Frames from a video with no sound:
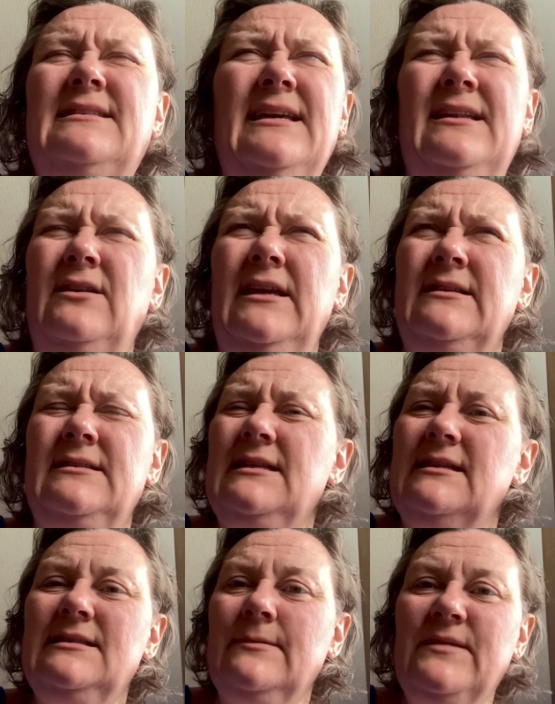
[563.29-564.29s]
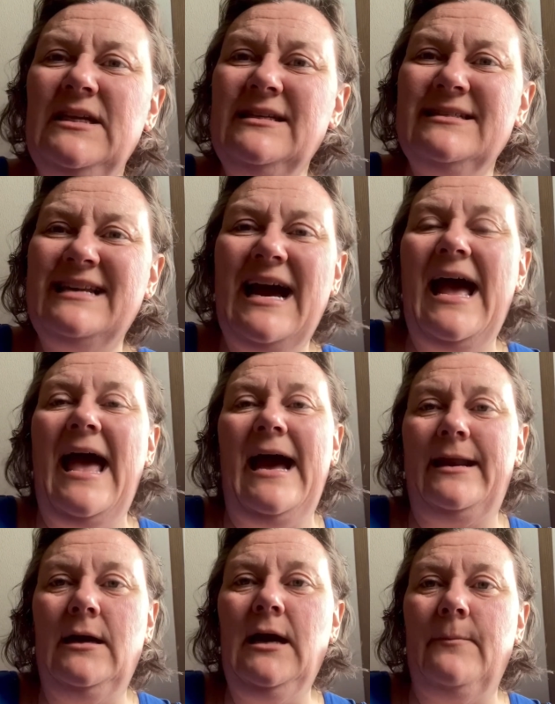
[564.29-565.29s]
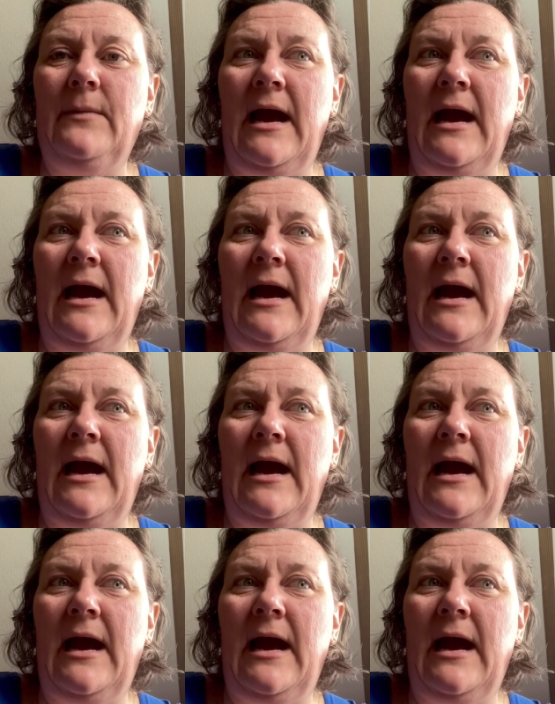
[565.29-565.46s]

and, and said, something does not add up.